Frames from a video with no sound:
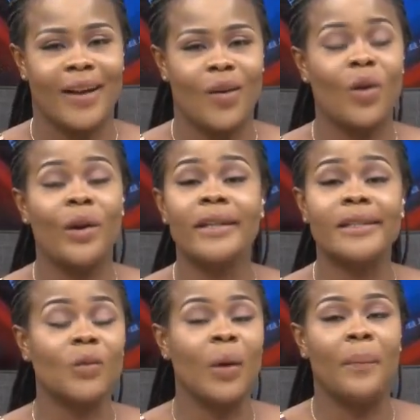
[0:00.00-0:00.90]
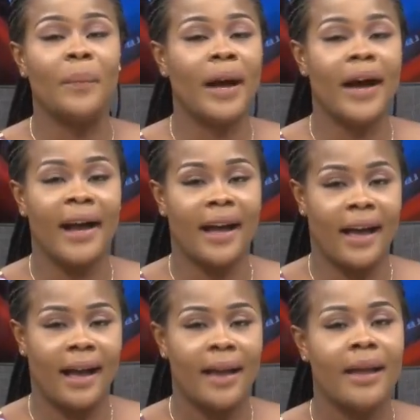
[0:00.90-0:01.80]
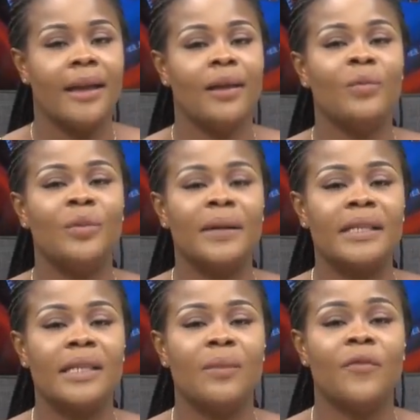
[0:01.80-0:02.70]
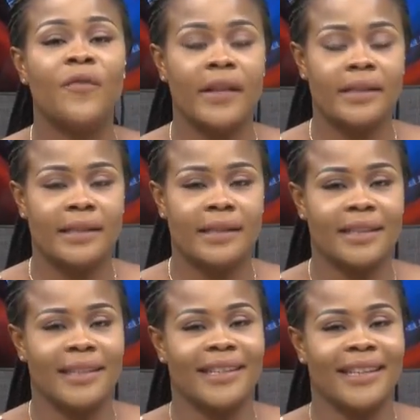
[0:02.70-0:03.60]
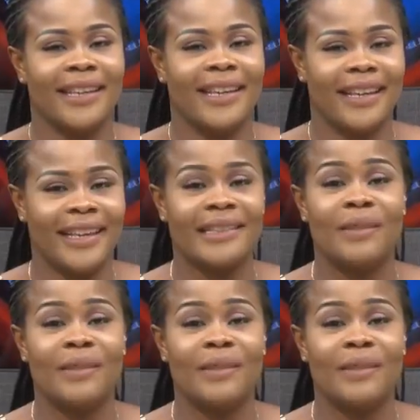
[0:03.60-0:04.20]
correct one pa obi be se buffet se